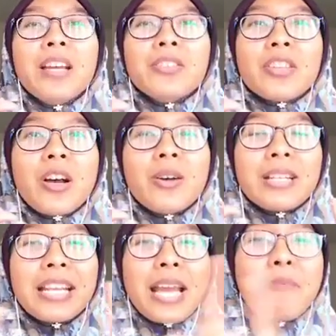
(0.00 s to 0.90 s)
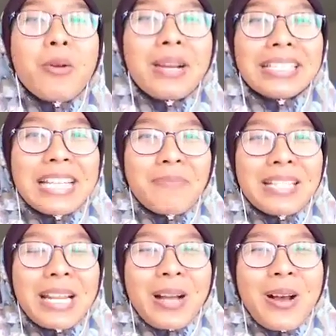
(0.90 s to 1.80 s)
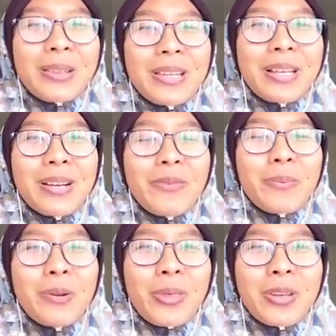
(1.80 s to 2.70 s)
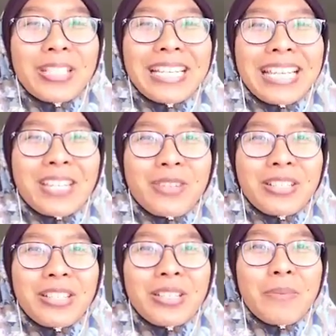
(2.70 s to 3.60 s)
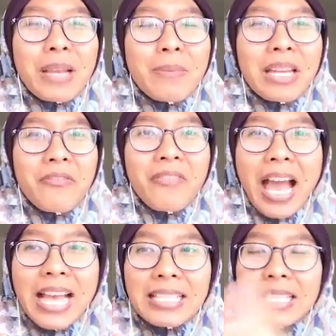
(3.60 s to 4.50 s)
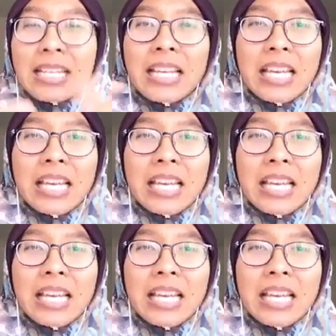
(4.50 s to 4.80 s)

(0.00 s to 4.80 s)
So the number one best selling author of the book 13 Key Strategies to Make Money Fast.